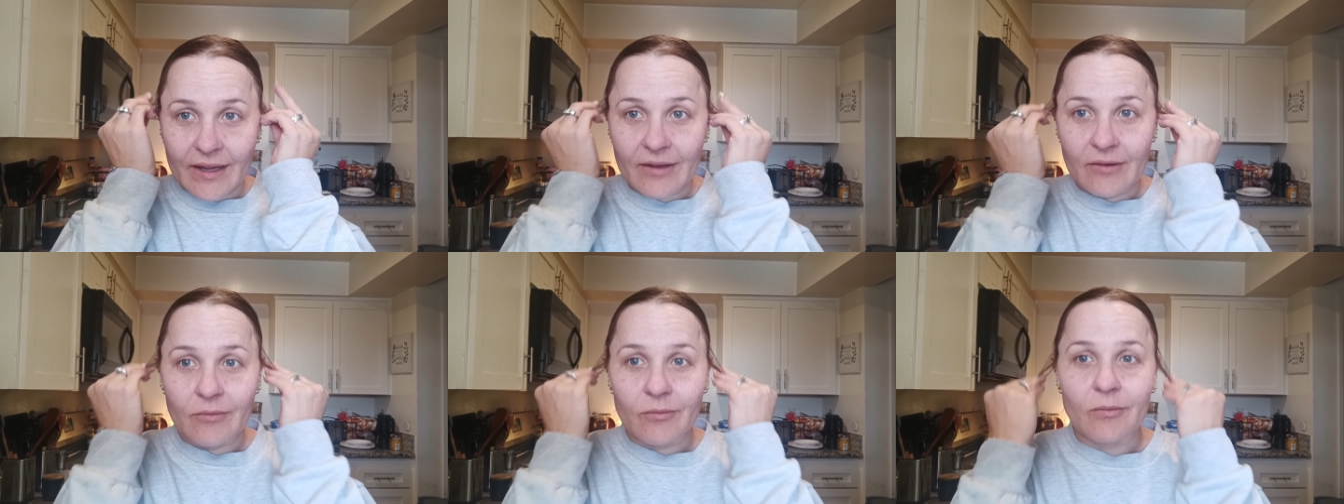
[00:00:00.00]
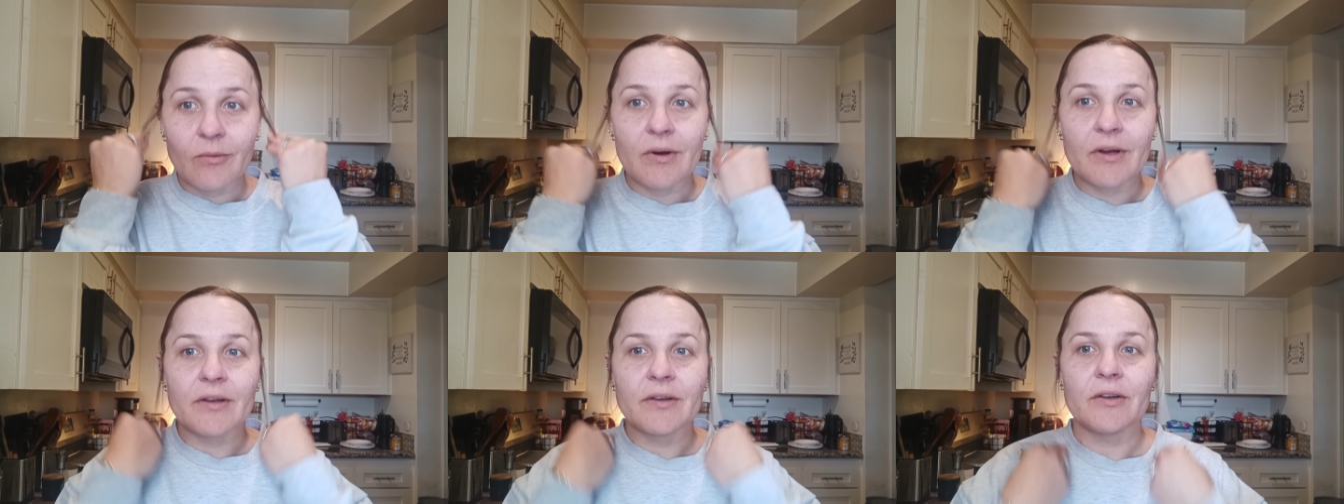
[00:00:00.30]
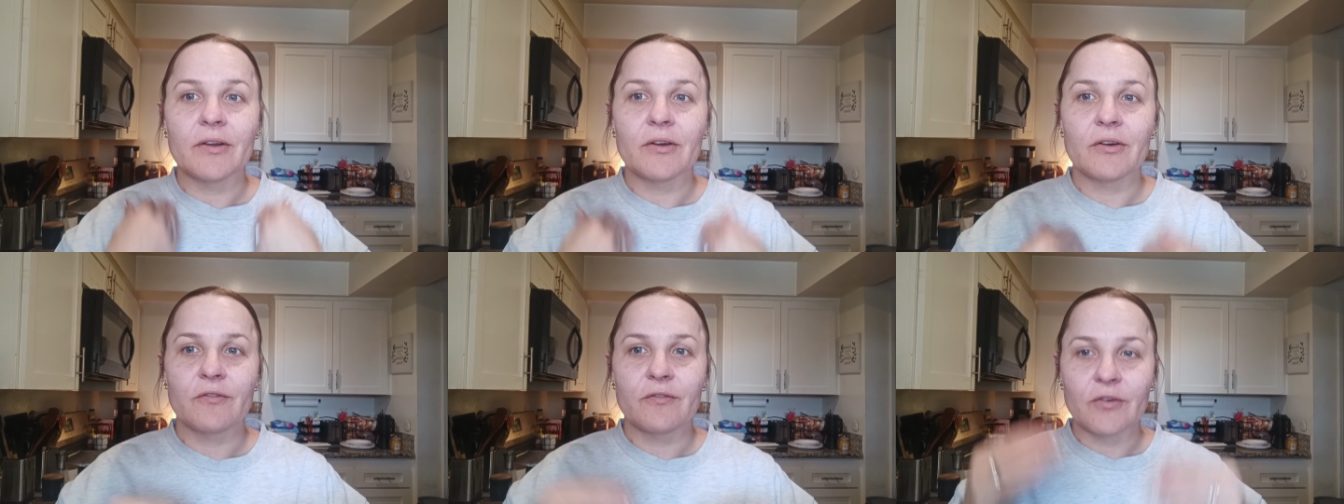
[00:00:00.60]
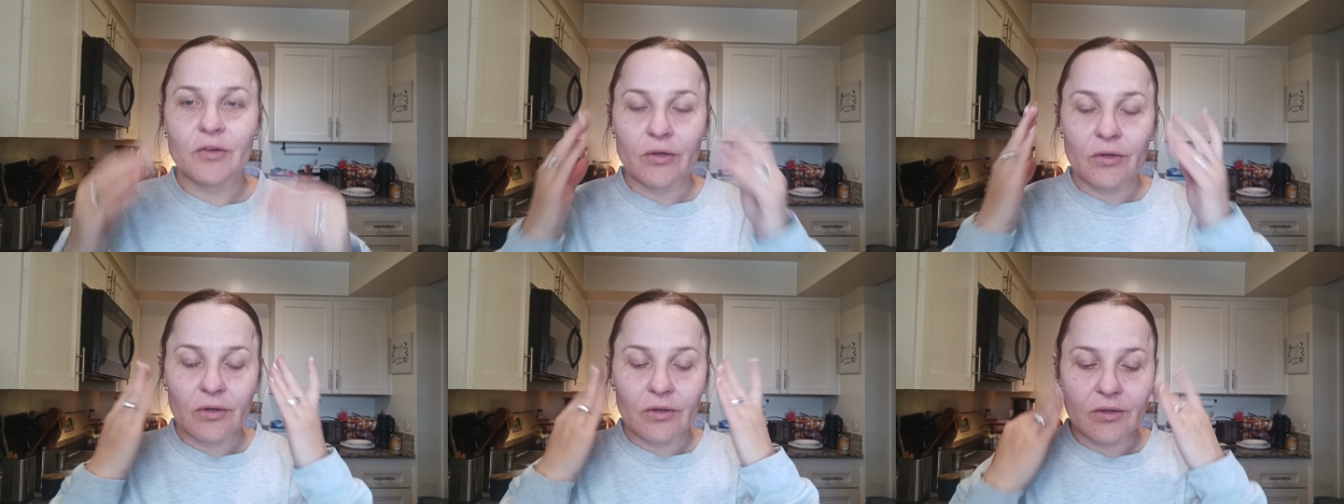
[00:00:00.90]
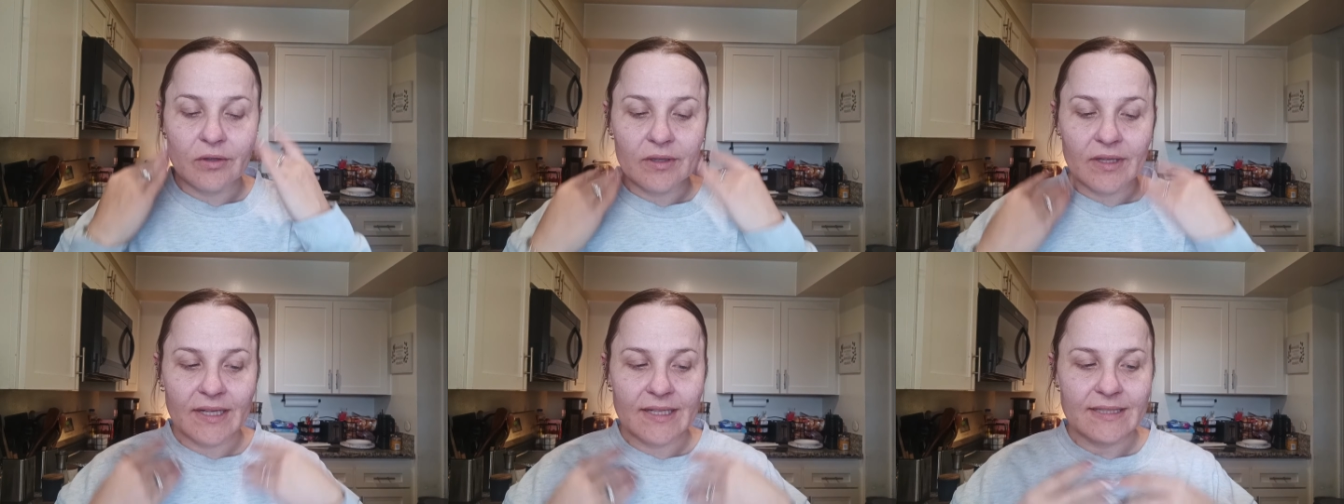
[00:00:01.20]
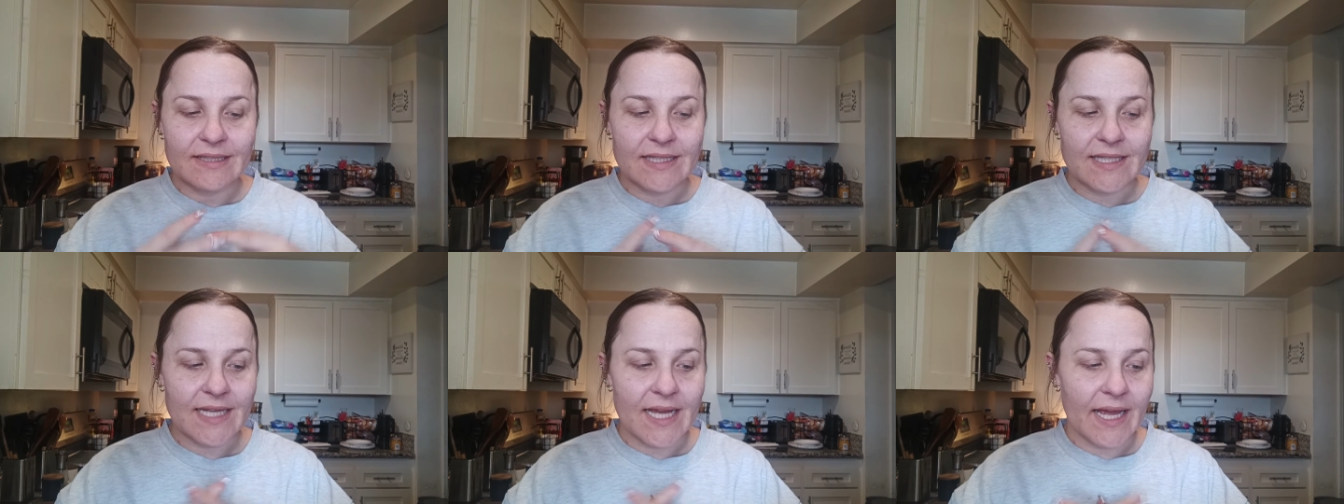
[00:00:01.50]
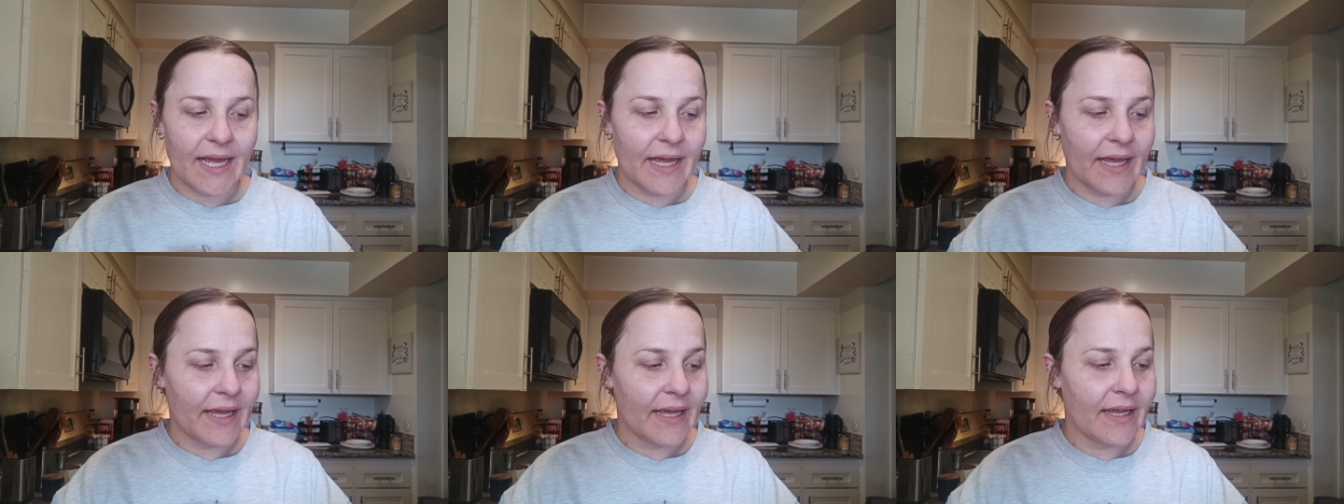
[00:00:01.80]
a wonderful
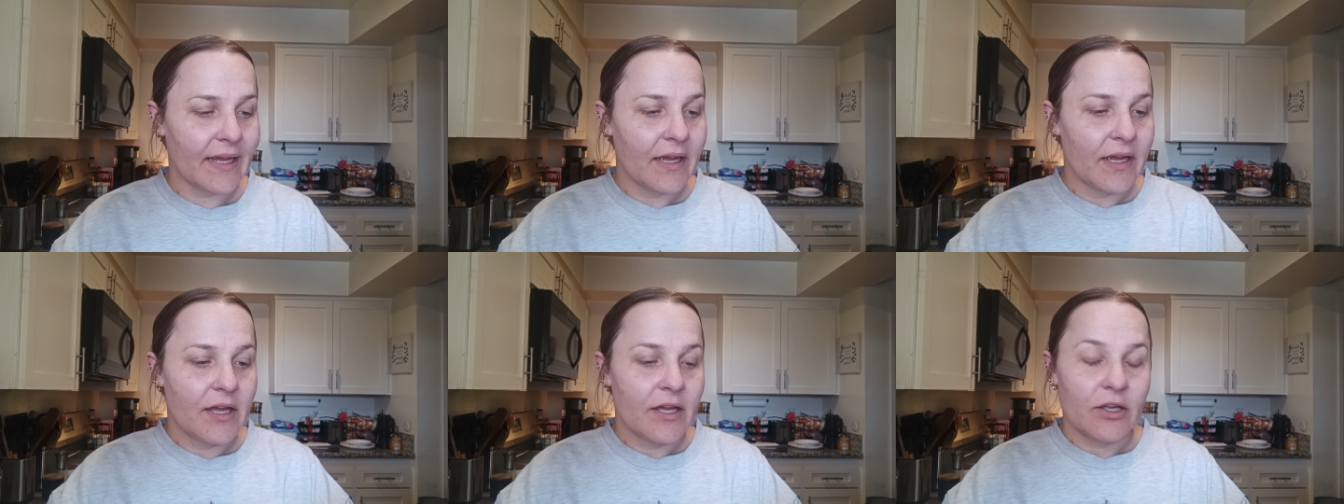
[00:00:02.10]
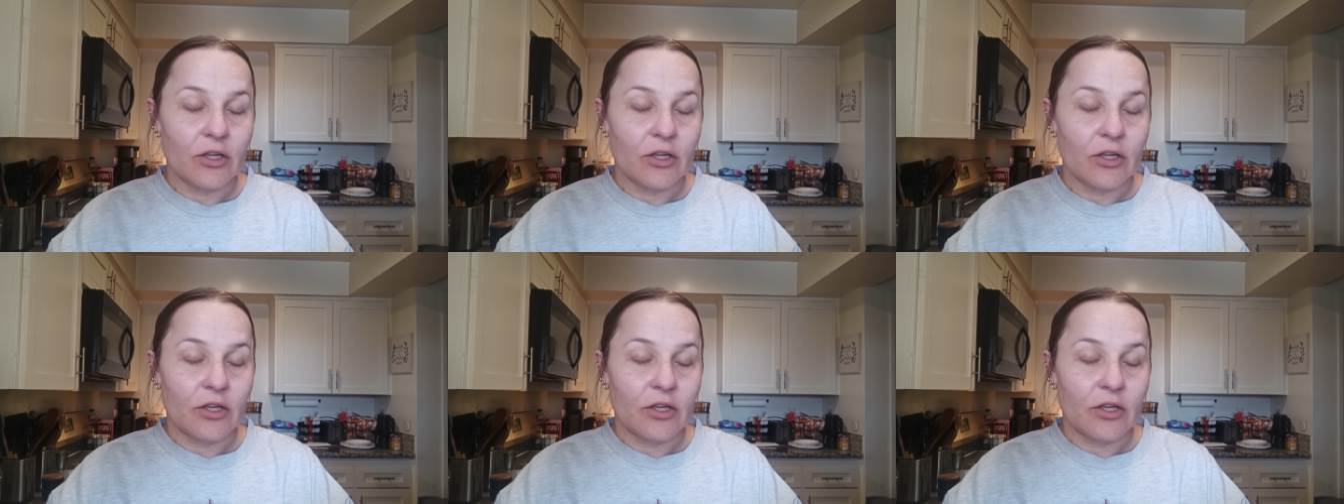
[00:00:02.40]
day